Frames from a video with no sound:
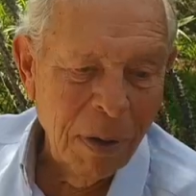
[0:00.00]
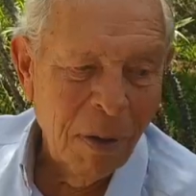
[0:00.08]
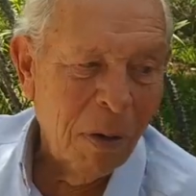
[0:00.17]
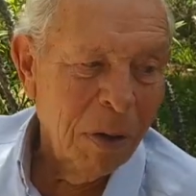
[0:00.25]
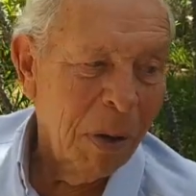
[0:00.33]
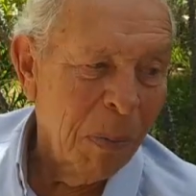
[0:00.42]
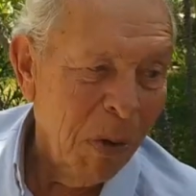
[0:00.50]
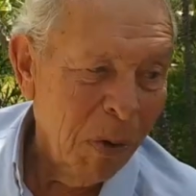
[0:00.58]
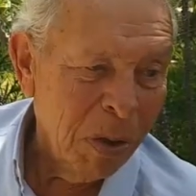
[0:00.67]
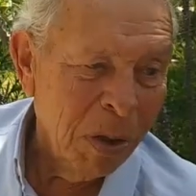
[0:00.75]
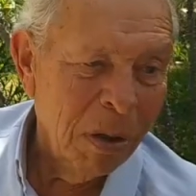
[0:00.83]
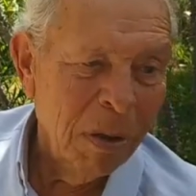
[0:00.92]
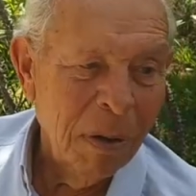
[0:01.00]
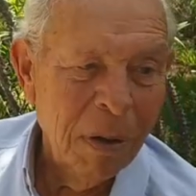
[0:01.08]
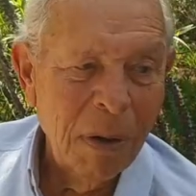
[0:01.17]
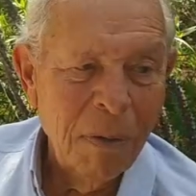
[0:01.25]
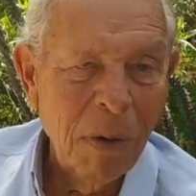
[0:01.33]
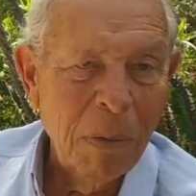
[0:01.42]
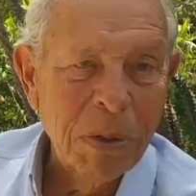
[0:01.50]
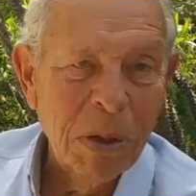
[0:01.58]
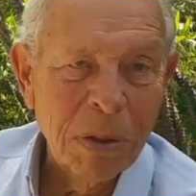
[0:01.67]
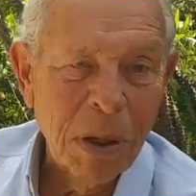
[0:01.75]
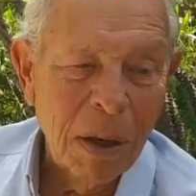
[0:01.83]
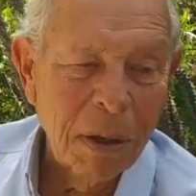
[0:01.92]
contribution from
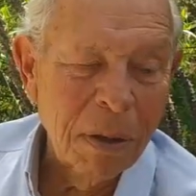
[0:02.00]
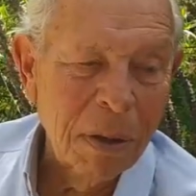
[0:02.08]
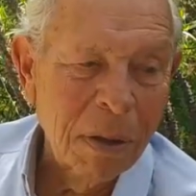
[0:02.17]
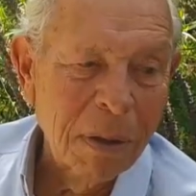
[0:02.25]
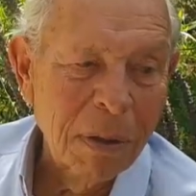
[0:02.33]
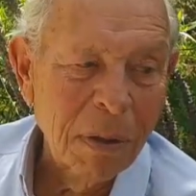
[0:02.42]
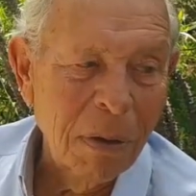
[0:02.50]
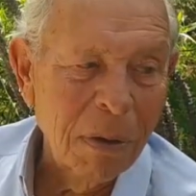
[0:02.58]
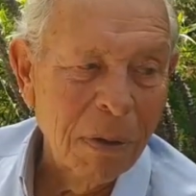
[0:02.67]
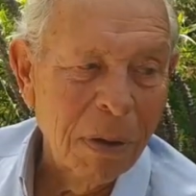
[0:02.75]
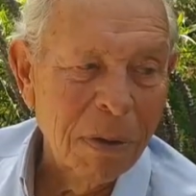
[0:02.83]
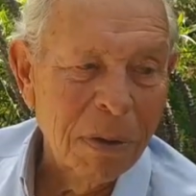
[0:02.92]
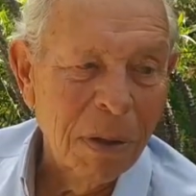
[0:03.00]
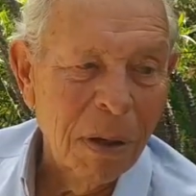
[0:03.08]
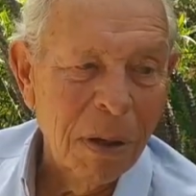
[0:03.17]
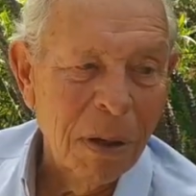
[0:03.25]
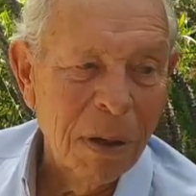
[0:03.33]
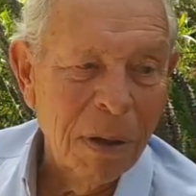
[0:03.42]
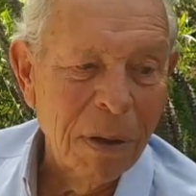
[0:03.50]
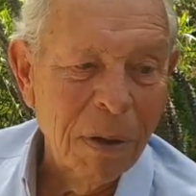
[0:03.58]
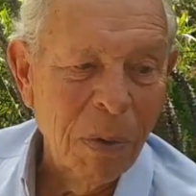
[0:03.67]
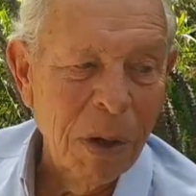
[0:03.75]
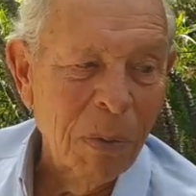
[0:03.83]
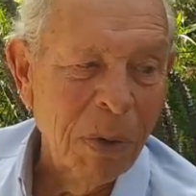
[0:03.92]
society. So it's a
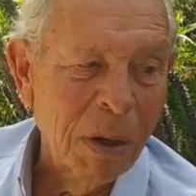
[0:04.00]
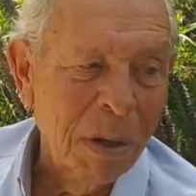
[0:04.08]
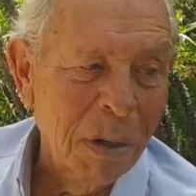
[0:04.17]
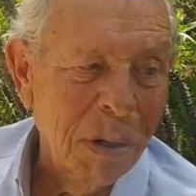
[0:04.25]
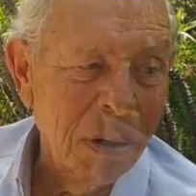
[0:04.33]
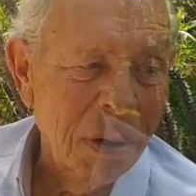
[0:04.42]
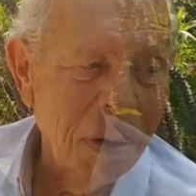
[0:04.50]
win-win.